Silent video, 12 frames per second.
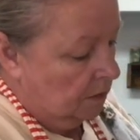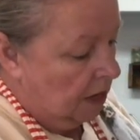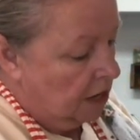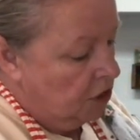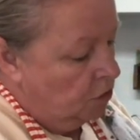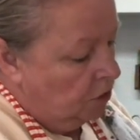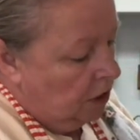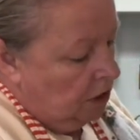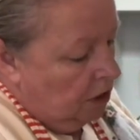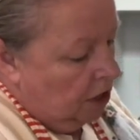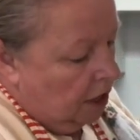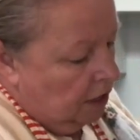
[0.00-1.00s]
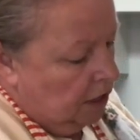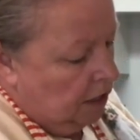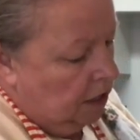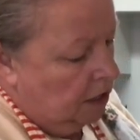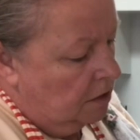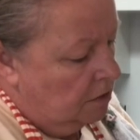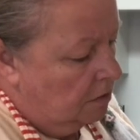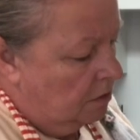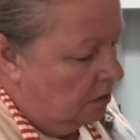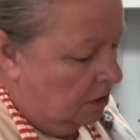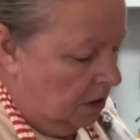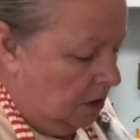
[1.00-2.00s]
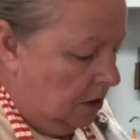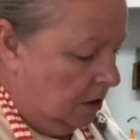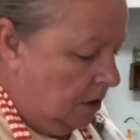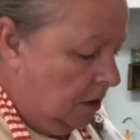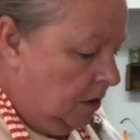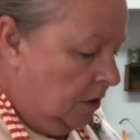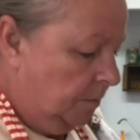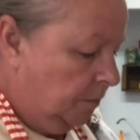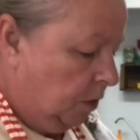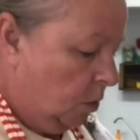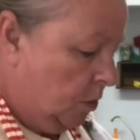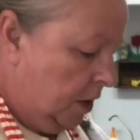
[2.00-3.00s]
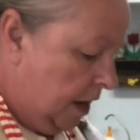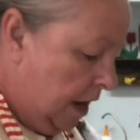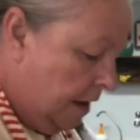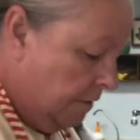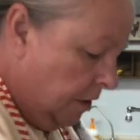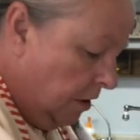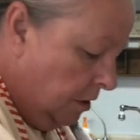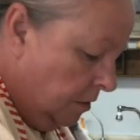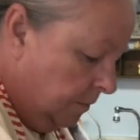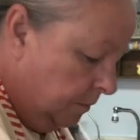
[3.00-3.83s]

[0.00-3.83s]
and you can cut it in whatever